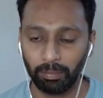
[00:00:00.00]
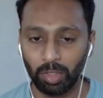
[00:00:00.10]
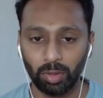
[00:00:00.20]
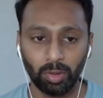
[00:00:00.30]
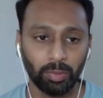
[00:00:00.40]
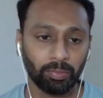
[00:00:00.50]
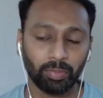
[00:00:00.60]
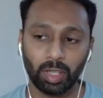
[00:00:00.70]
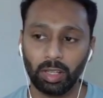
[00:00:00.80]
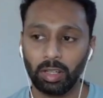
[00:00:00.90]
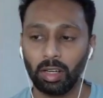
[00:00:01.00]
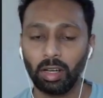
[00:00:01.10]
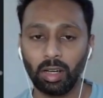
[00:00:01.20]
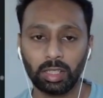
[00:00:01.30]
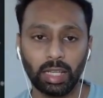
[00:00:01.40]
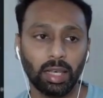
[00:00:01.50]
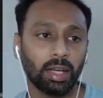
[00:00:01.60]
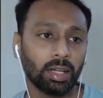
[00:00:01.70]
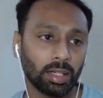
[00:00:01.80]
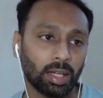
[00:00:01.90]
So
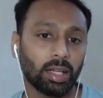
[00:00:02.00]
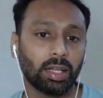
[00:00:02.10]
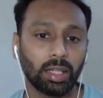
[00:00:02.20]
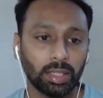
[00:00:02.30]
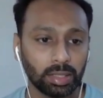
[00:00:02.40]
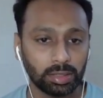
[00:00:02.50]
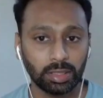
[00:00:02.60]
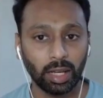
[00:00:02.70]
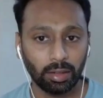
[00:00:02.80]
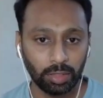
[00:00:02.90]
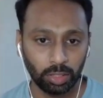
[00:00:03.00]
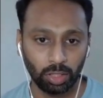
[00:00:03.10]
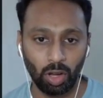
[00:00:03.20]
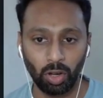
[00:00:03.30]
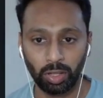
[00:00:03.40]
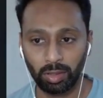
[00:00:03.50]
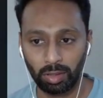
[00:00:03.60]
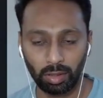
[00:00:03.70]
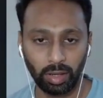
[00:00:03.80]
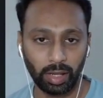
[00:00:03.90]
Tella currently doesn't have a
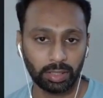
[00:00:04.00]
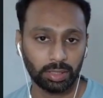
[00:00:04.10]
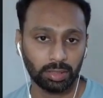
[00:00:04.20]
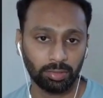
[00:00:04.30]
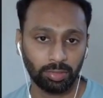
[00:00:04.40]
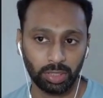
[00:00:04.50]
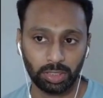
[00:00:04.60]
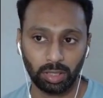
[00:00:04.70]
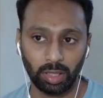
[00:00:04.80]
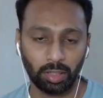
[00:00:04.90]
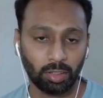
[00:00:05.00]
noise reduction feature, right?